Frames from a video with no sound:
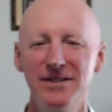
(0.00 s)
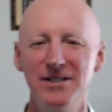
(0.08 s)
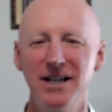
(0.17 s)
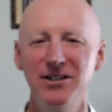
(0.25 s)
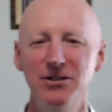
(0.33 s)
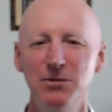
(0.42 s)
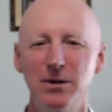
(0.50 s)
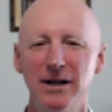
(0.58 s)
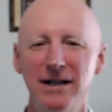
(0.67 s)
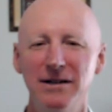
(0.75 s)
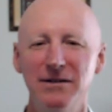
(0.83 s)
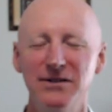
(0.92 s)
Gentle
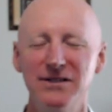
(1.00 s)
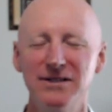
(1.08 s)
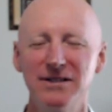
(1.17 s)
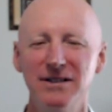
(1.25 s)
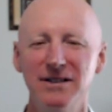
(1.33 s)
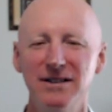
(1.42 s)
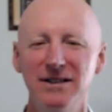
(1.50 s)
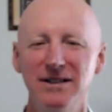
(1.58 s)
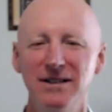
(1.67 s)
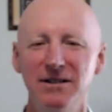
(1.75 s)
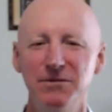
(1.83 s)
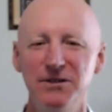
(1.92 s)
breaths.
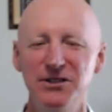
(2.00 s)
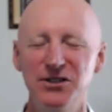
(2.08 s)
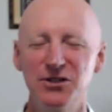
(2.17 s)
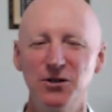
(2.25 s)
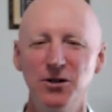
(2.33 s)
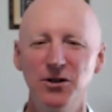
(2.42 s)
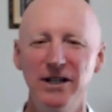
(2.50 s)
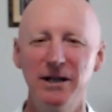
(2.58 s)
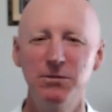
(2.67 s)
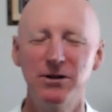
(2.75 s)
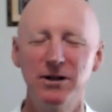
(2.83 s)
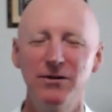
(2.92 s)
Restore
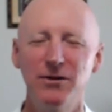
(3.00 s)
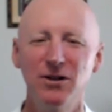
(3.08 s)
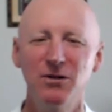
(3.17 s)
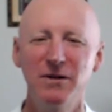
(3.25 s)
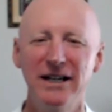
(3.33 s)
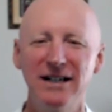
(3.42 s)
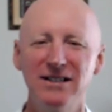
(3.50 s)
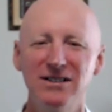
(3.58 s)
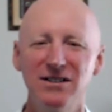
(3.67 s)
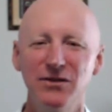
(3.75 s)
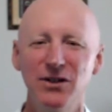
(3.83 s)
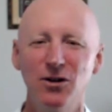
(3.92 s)
that peripheral
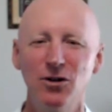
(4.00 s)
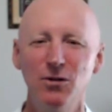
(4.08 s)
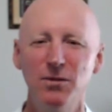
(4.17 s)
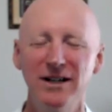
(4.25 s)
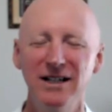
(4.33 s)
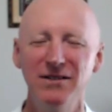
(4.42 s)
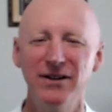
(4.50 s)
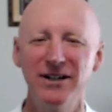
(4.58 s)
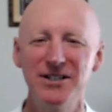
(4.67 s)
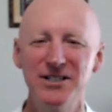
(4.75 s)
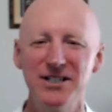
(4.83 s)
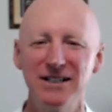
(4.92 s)
awareness of your whole body
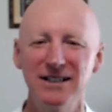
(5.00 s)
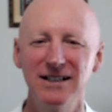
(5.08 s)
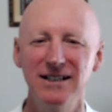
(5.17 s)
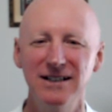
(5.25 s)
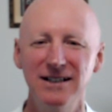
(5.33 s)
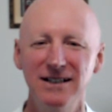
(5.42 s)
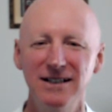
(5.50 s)
very gently.